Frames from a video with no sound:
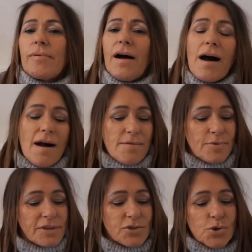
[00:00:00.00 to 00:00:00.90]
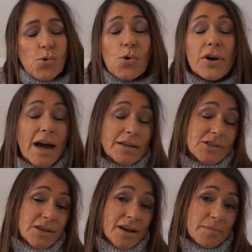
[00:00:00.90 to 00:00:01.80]
I was torn
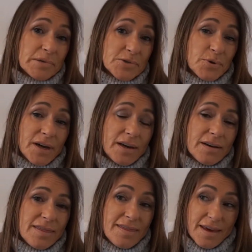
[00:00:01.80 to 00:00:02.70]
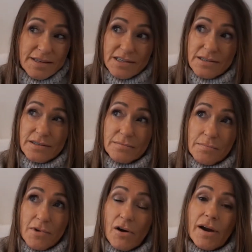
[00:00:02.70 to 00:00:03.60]
actually between this
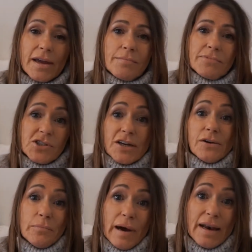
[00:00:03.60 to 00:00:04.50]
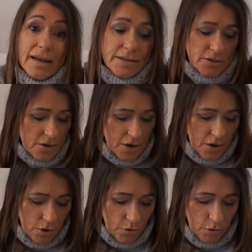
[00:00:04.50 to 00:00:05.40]
eyeshadow palette
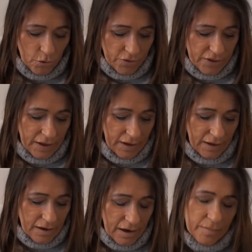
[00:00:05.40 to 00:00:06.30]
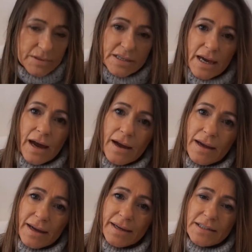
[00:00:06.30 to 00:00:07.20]
or the Urban Decay
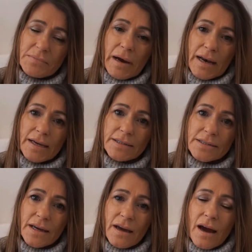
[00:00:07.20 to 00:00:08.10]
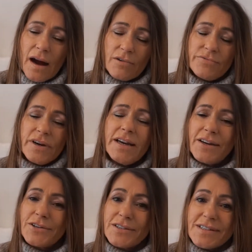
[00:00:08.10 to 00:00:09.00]
Heat palette. I really
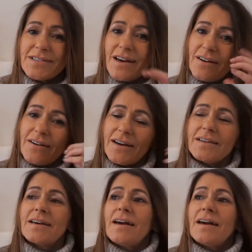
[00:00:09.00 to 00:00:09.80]
couldn't decide.